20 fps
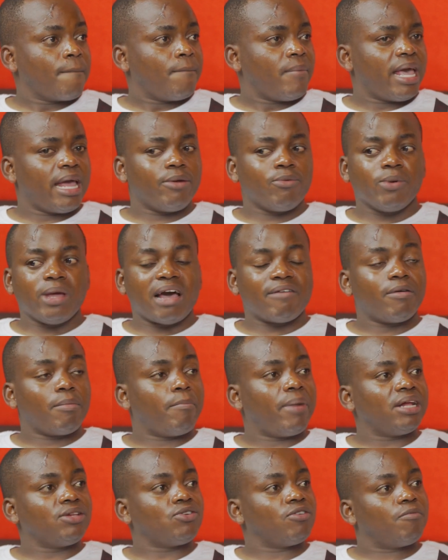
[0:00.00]
And we have a
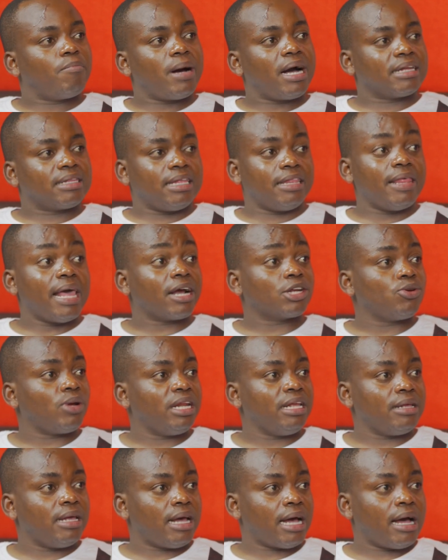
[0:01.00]
bunch of banks that they actually
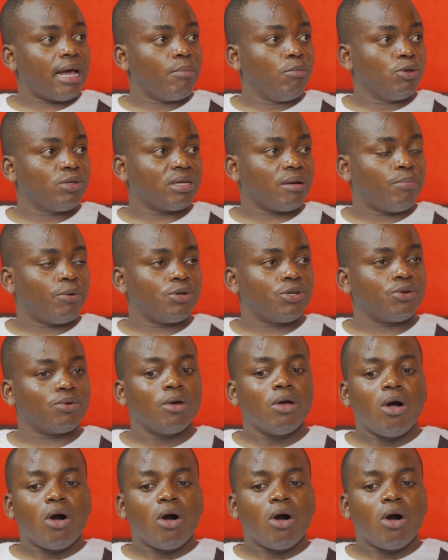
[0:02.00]
are able to support you.